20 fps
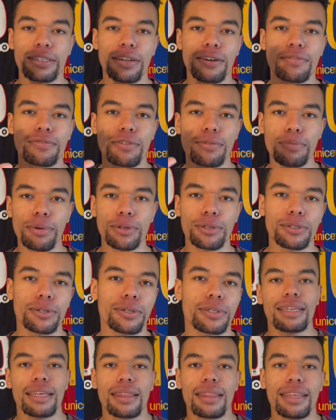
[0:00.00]
of football
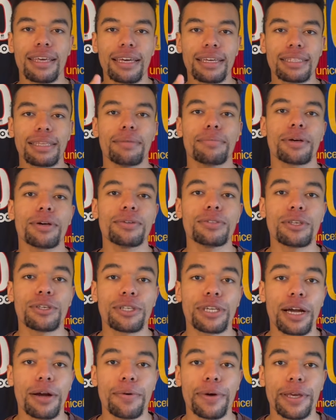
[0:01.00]
shirts. Things I'm going to
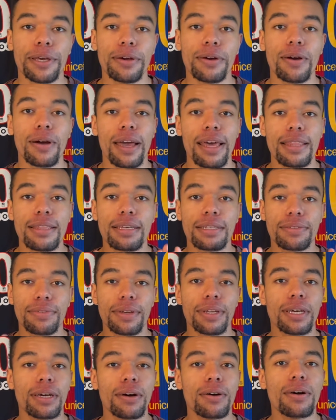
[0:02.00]
share with you in this
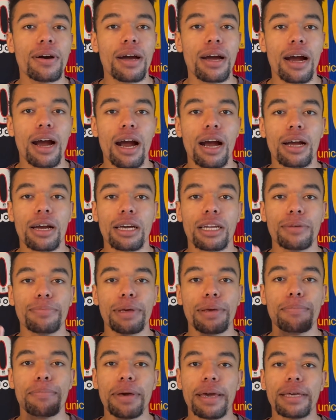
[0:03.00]
video are going to be
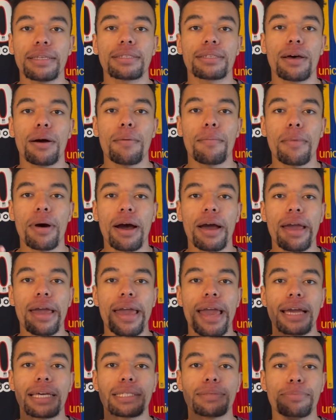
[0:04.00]
based on my
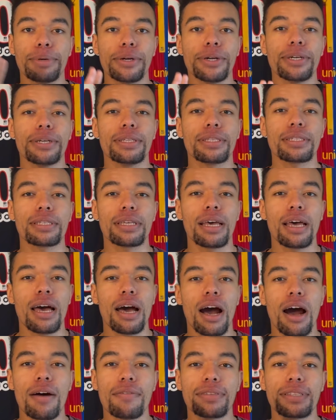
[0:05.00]
experience
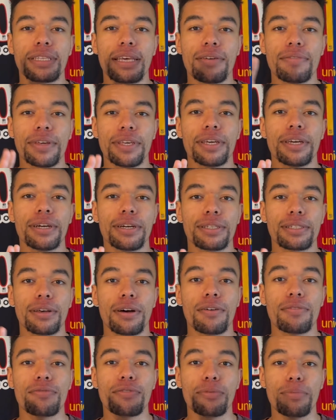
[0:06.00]
of 7 years
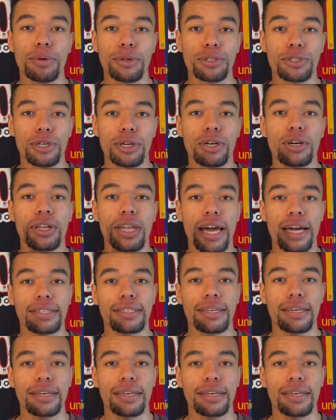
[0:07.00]
of football shirt collecting.